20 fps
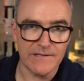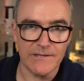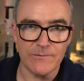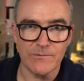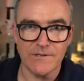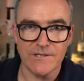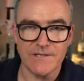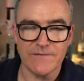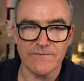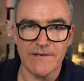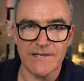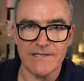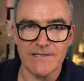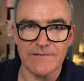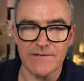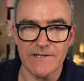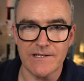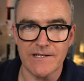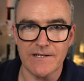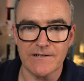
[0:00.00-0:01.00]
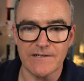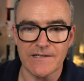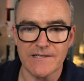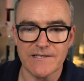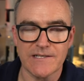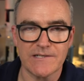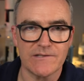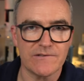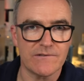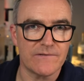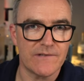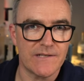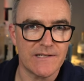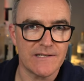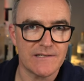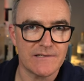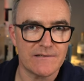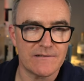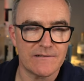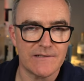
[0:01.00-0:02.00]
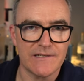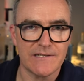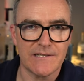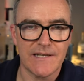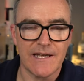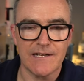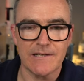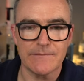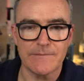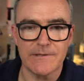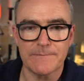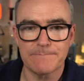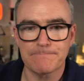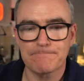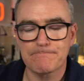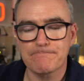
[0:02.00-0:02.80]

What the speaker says: what is effectively the architecture of this calibre.